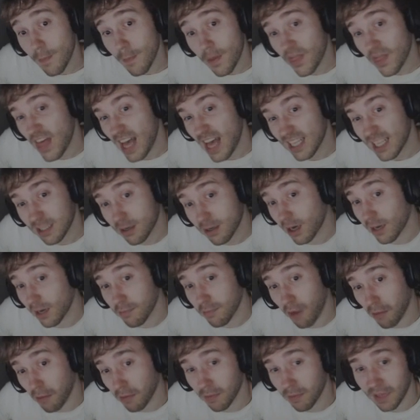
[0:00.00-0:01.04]
But that's gonna
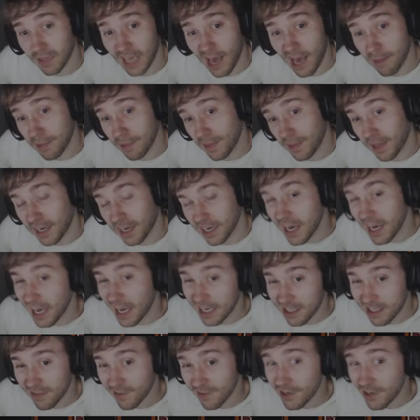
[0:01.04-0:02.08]
probably happen like
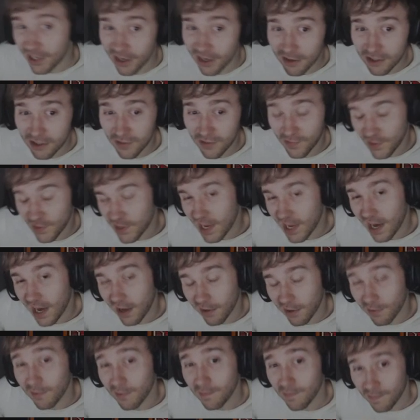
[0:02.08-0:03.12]
next video, so for
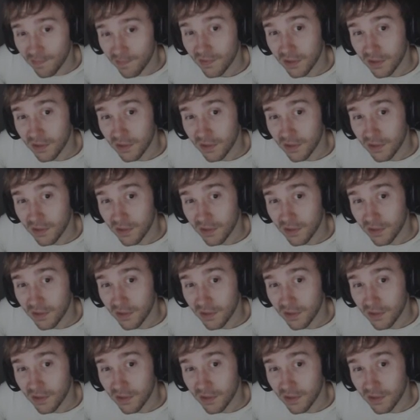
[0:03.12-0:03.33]
now,